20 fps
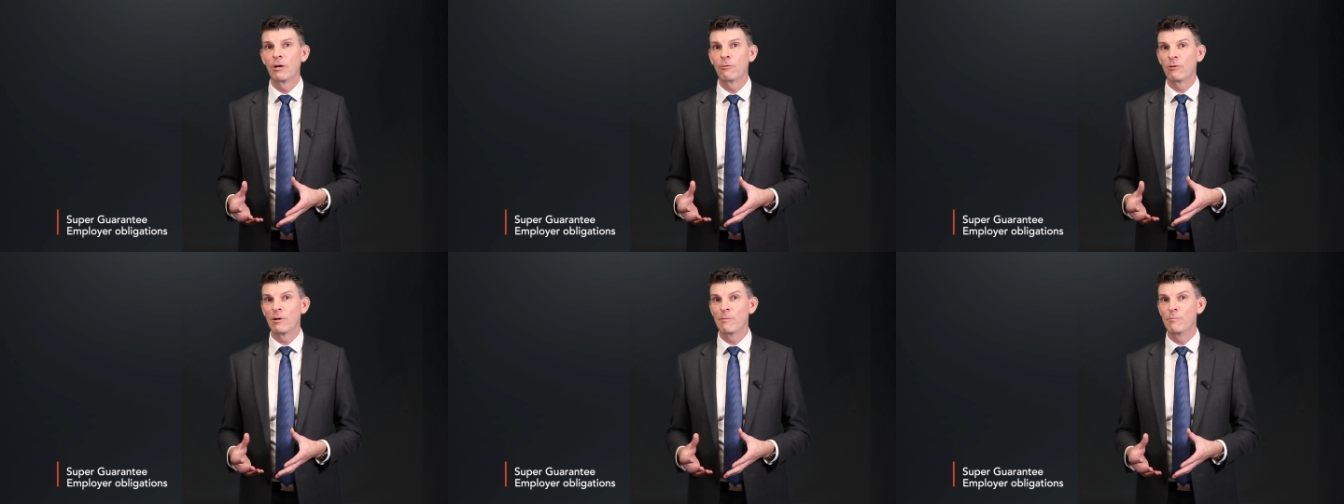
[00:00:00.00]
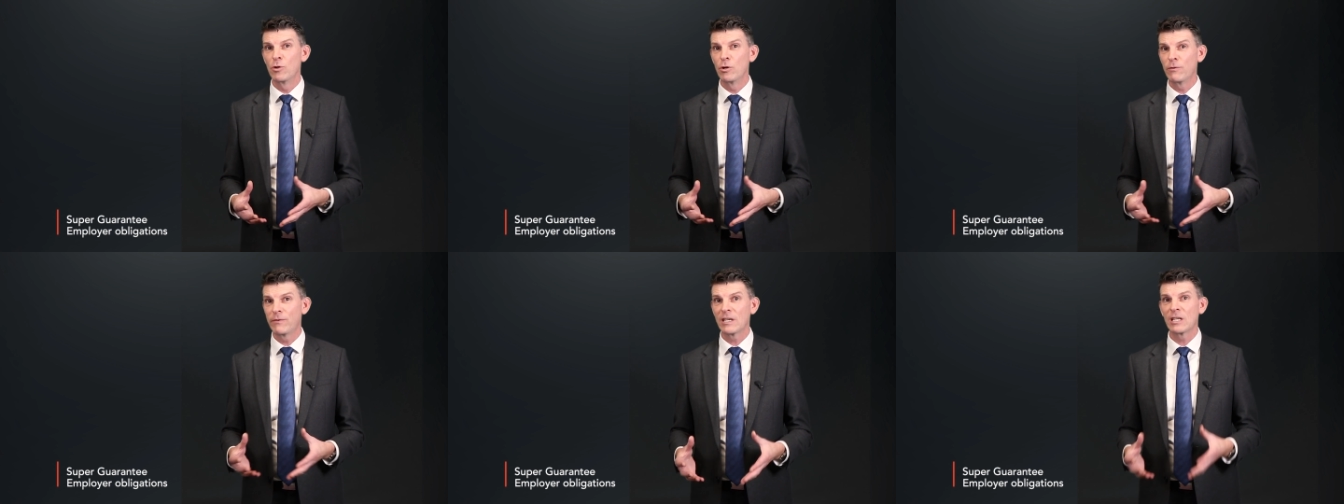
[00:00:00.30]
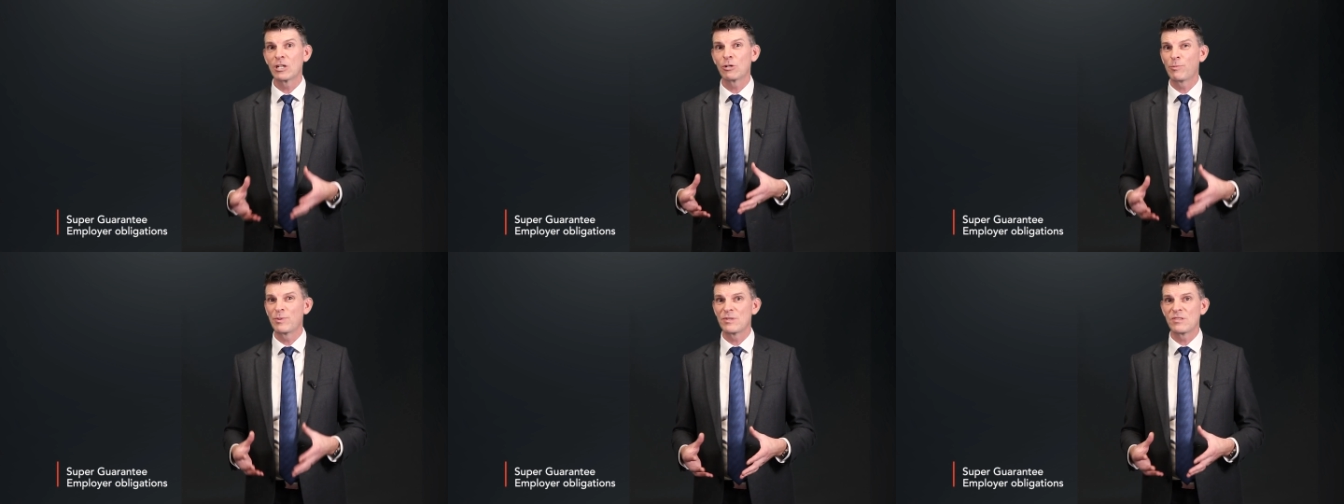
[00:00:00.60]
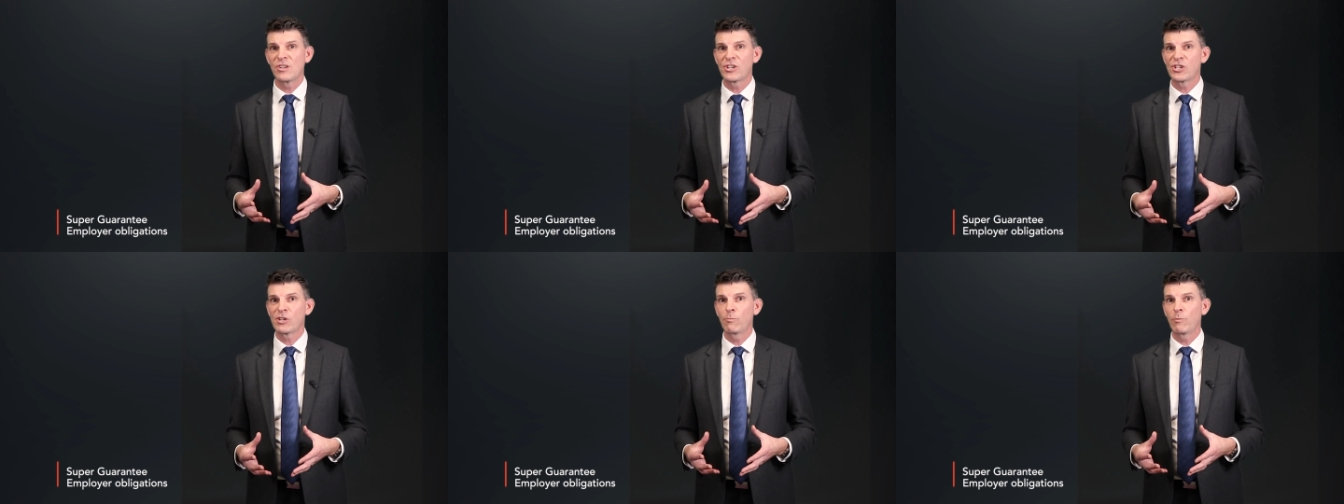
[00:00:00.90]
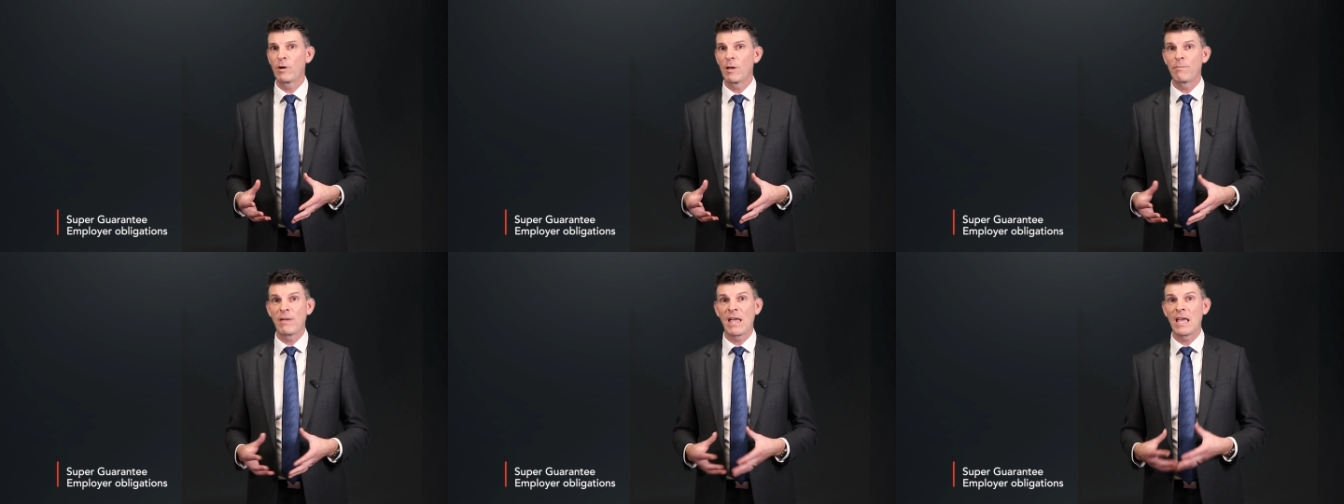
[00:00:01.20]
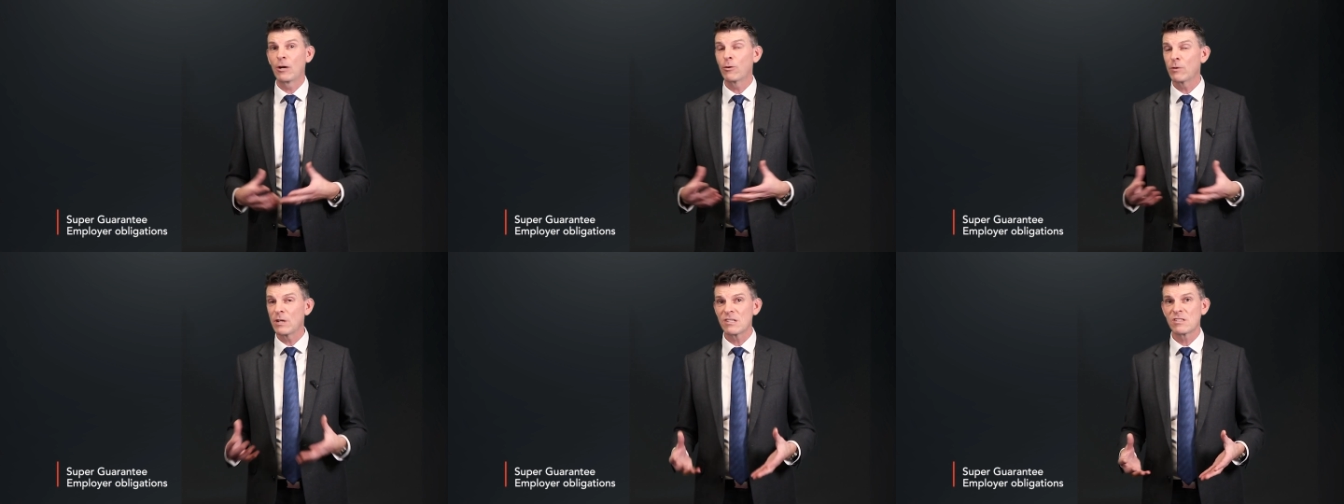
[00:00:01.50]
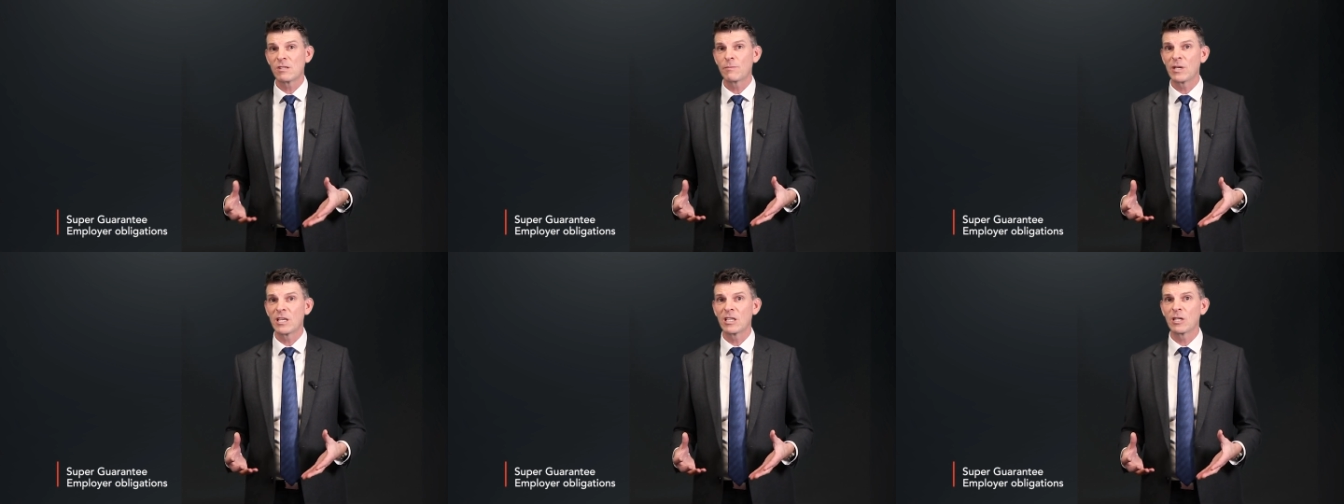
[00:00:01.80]
We're moving into a position where
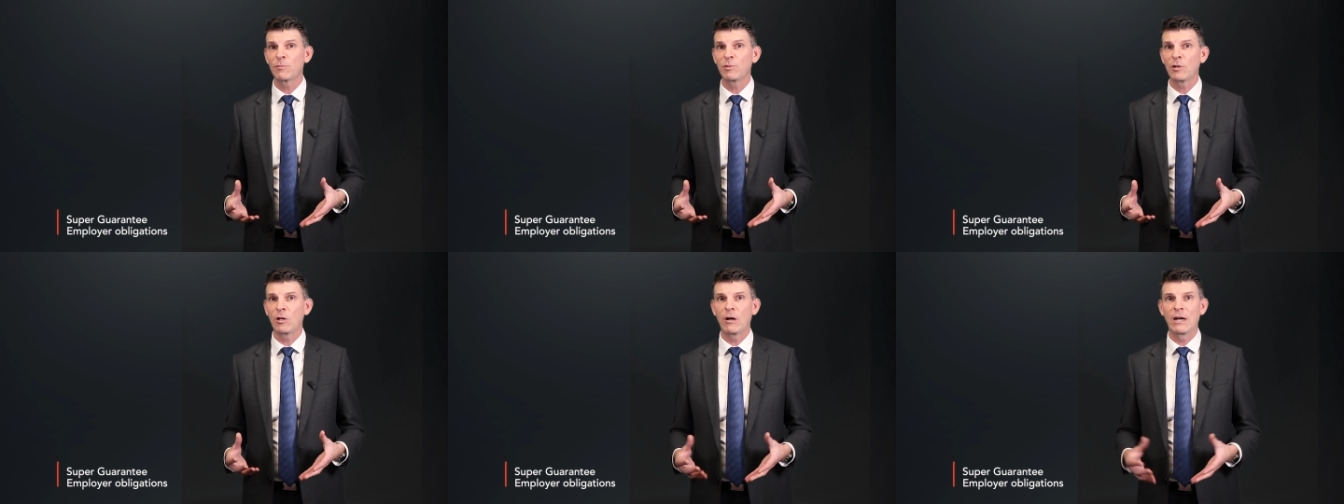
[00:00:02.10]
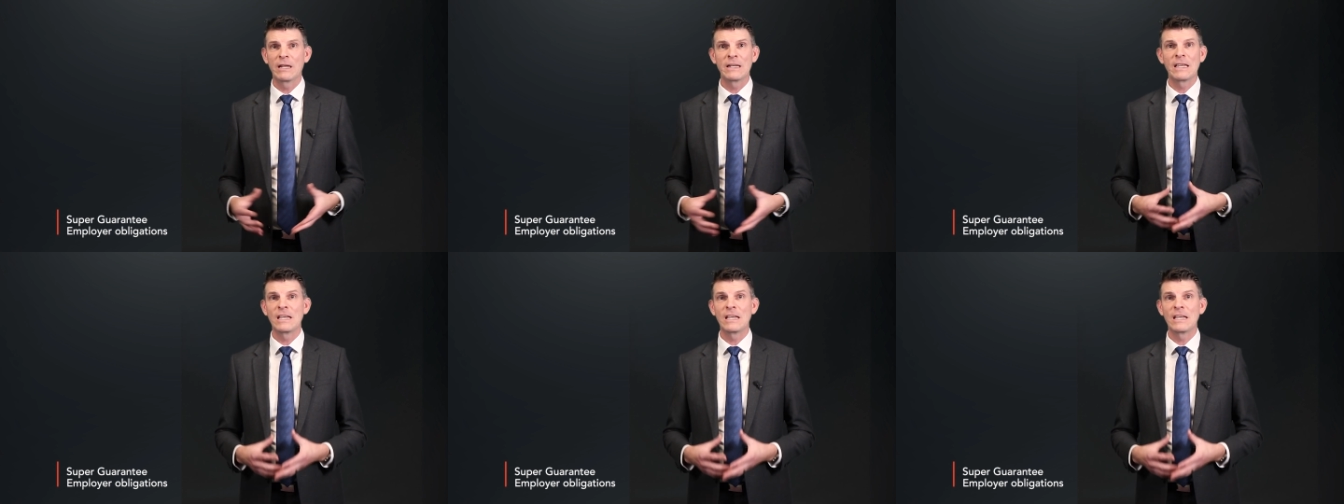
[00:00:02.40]
penalties are being applied,